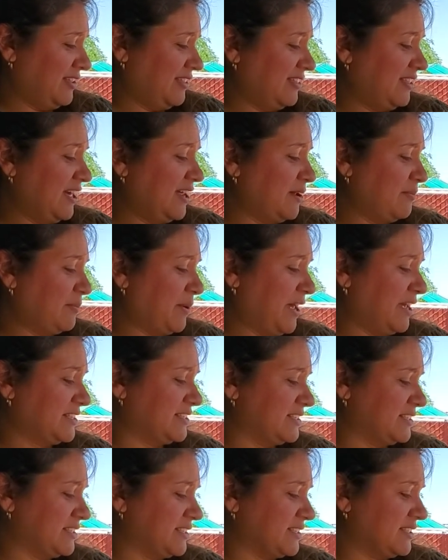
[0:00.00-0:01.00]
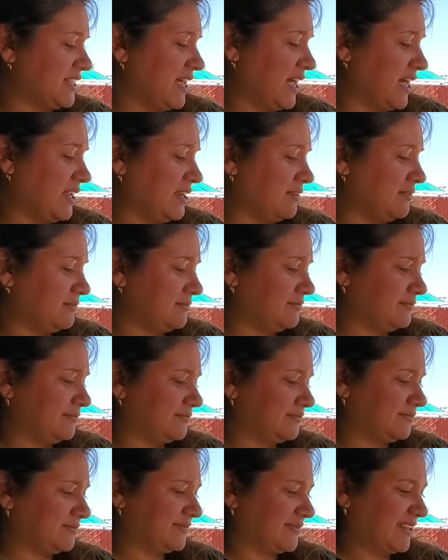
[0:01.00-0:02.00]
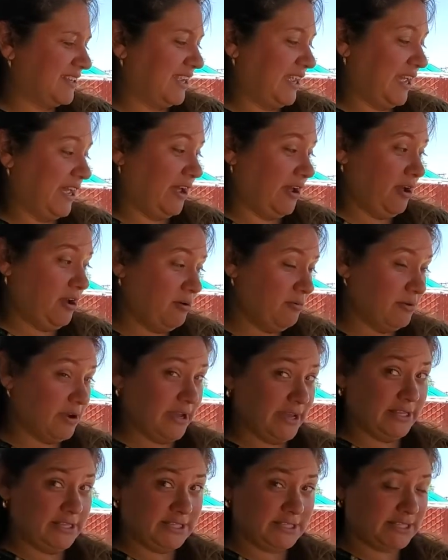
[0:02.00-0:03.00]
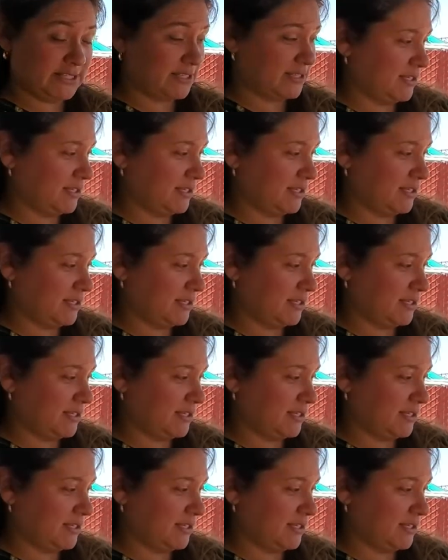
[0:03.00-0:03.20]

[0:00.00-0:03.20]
Then a peasant said, "Carrots?